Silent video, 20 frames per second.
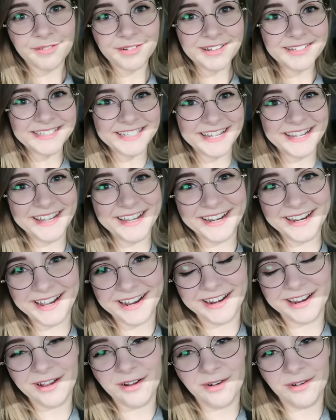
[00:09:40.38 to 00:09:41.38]
We're all done,
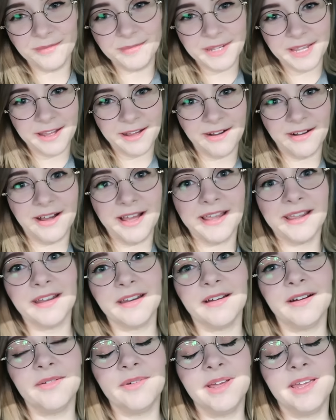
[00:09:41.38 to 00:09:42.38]
heading home now. I
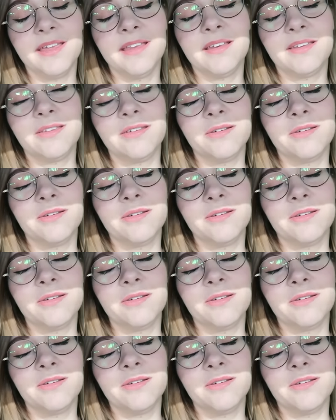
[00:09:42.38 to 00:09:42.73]
cannot wait